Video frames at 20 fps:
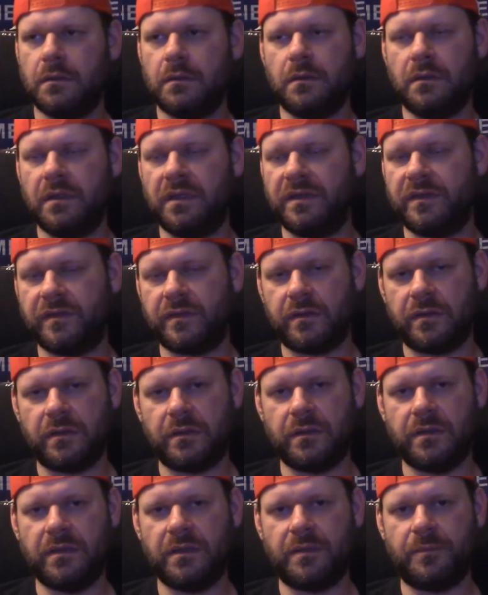
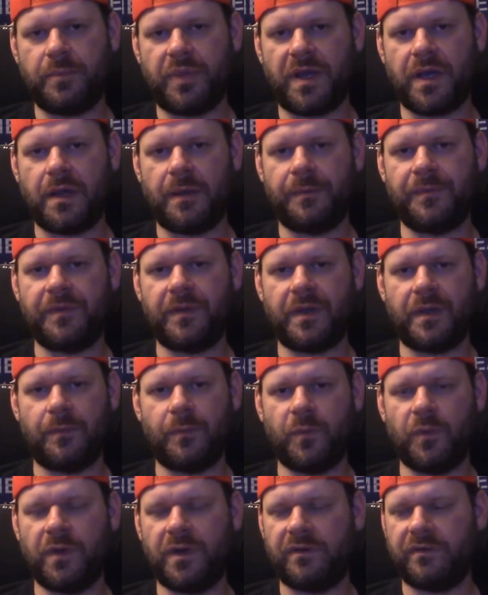lizard that pops
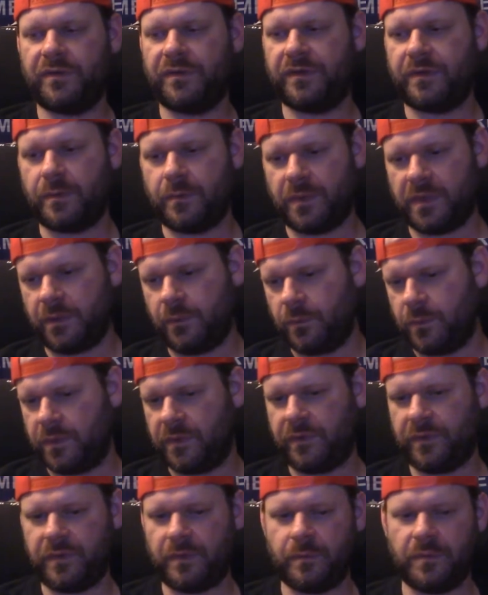up whenever somebody
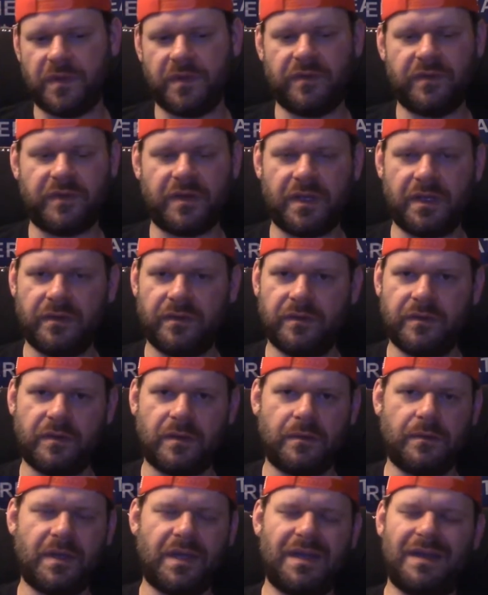wants him to say
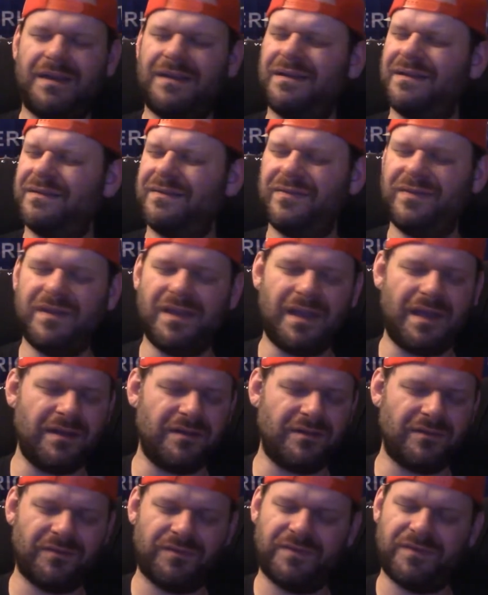something.
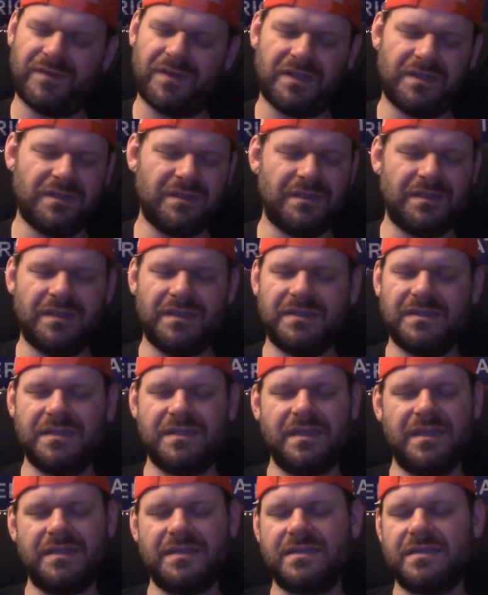
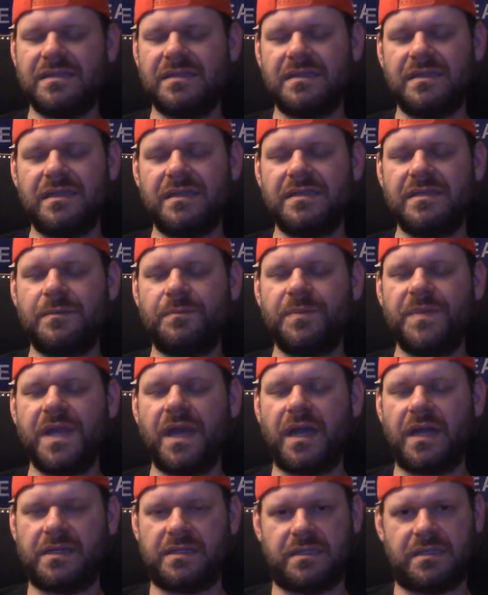It's
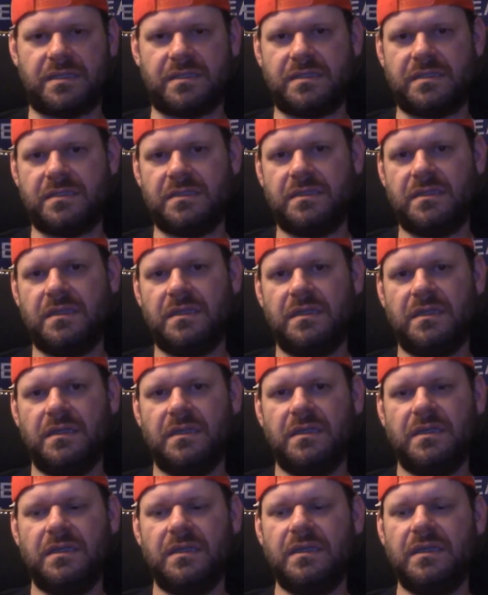obnoxious.
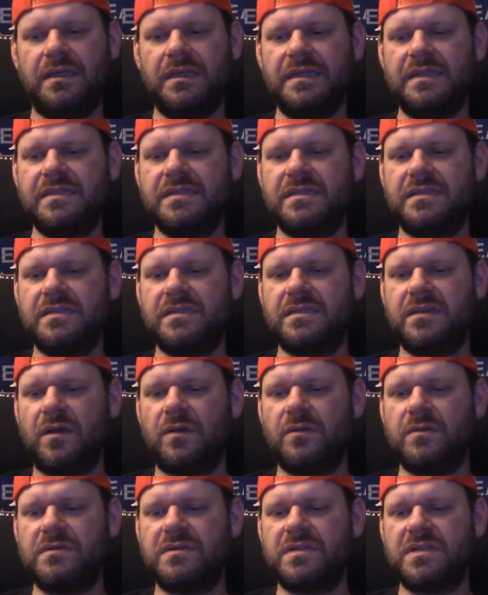It's
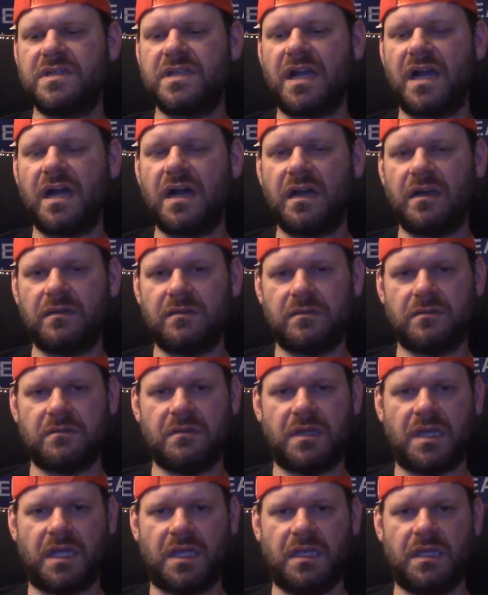so
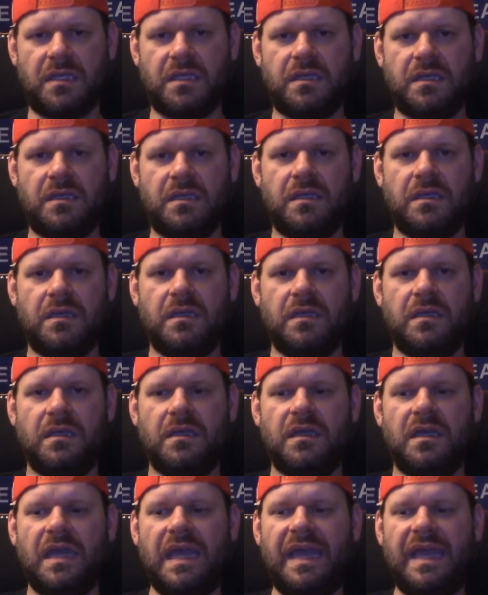childlike.
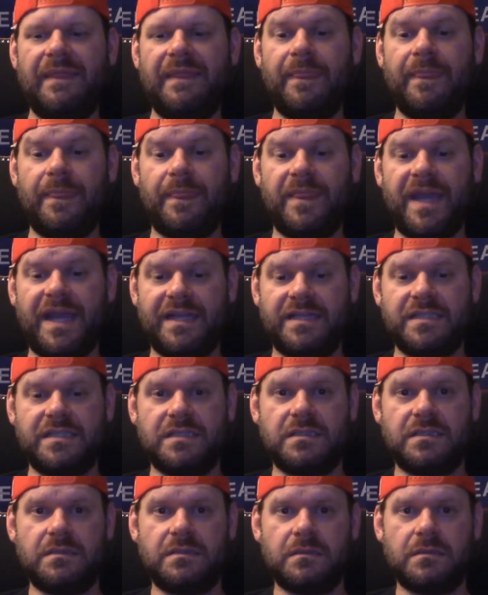And
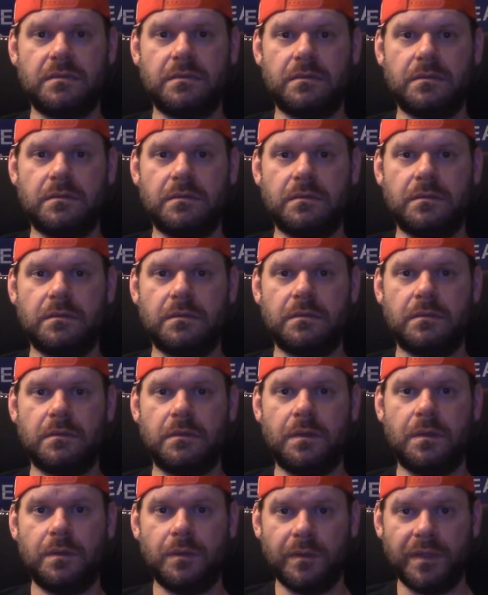that's
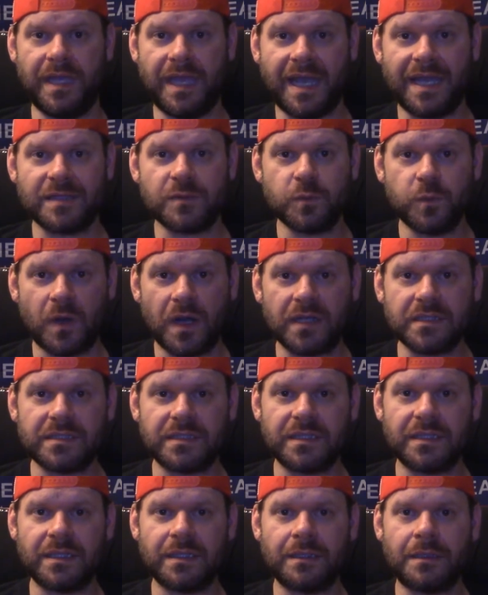who he has
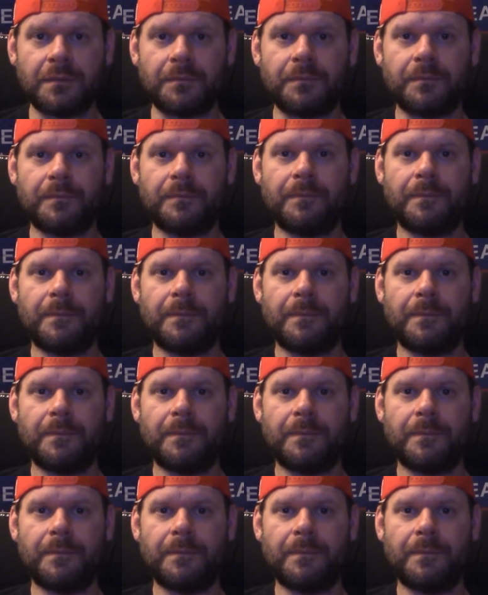watching him.